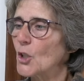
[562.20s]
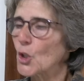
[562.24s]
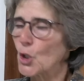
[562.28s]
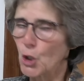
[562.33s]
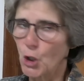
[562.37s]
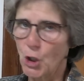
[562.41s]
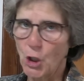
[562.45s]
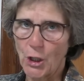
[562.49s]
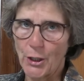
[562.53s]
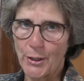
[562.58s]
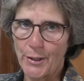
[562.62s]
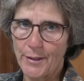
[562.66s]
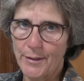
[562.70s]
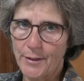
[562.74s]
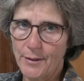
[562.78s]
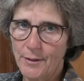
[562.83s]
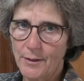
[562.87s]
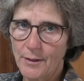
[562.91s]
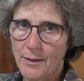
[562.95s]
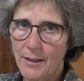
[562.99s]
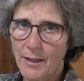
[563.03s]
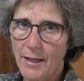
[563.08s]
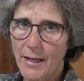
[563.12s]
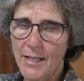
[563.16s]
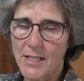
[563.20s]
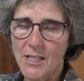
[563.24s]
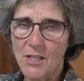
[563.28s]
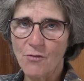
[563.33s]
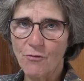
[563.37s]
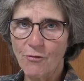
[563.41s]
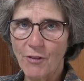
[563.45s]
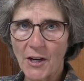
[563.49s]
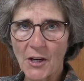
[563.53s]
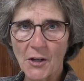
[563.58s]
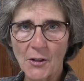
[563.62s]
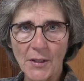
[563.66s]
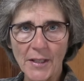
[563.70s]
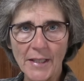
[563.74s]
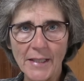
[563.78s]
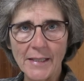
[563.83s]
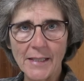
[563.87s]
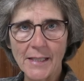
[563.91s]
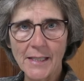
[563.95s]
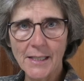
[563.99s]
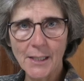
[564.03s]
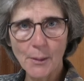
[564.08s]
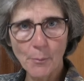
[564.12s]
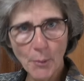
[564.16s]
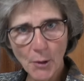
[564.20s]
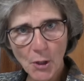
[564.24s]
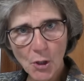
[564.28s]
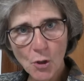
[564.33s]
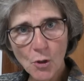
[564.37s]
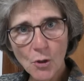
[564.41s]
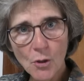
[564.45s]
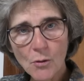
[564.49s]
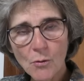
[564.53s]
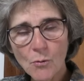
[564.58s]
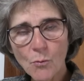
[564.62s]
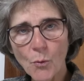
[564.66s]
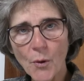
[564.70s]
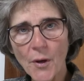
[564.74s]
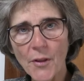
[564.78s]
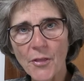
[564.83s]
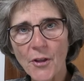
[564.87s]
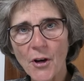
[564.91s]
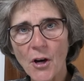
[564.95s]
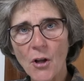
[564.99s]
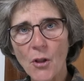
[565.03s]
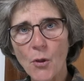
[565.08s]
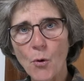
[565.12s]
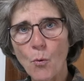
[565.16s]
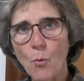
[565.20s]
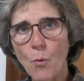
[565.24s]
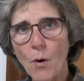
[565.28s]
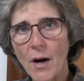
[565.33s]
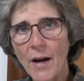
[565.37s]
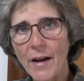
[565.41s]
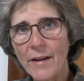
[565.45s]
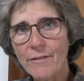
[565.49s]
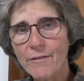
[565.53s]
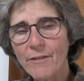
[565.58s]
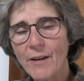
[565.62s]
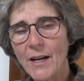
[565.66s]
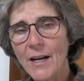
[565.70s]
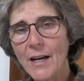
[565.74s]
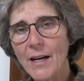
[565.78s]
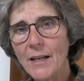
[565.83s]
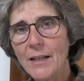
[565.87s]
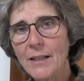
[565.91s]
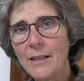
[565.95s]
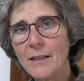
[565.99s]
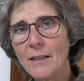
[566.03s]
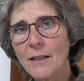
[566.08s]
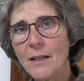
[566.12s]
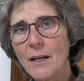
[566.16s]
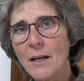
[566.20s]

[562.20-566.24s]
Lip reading: good. It's fairly typical with all the Wi-Fi